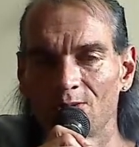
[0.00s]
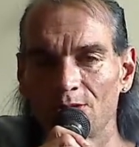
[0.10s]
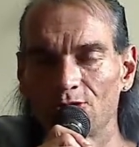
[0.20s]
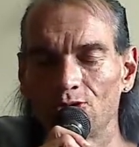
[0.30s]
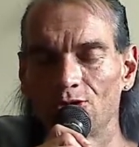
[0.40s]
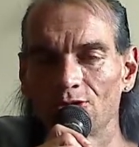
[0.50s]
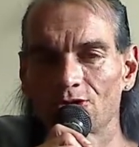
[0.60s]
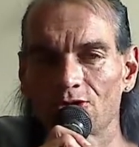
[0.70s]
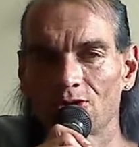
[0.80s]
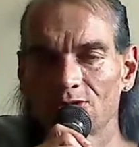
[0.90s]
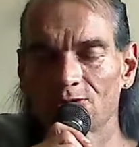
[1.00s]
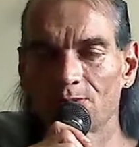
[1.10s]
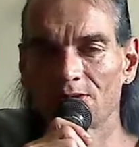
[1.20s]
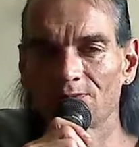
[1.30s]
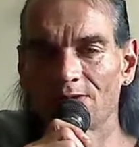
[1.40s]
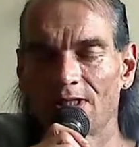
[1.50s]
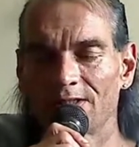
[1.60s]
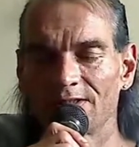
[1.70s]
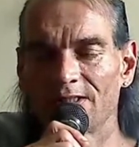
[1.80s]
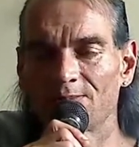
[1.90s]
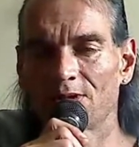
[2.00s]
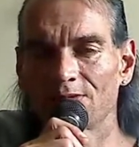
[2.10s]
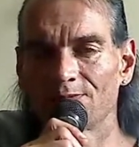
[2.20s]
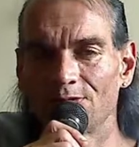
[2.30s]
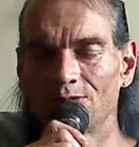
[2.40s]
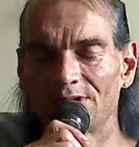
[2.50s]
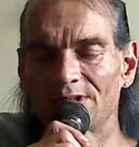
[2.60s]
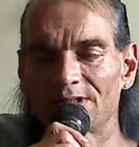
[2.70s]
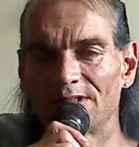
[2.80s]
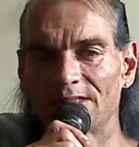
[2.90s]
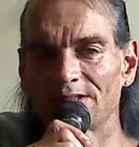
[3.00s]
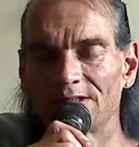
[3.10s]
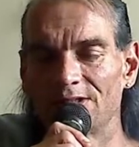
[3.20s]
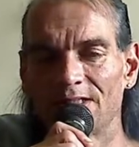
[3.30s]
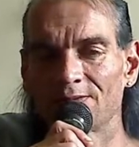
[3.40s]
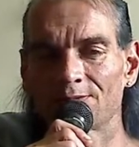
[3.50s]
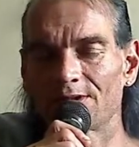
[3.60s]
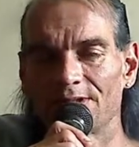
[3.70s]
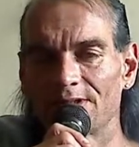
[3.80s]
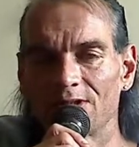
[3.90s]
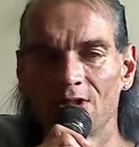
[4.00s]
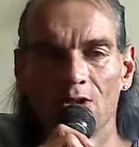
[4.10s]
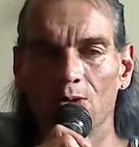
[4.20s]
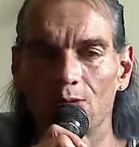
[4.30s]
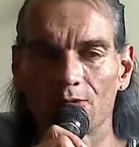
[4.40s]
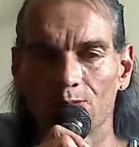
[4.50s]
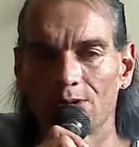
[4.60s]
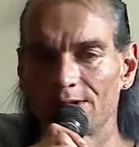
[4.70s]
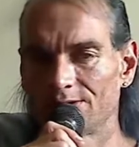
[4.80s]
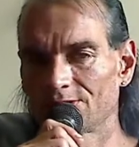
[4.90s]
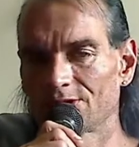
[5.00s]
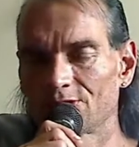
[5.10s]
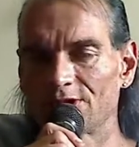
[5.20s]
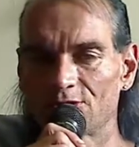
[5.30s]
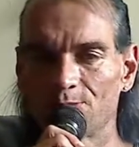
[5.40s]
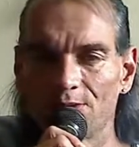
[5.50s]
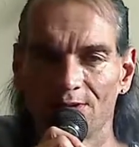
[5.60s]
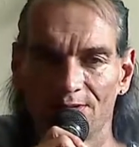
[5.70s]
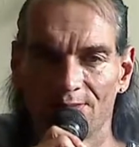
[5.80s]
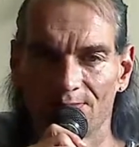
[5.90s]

but you know your soul is part of God, and that part of you is connected to everything, or the one, or the Great Spirit.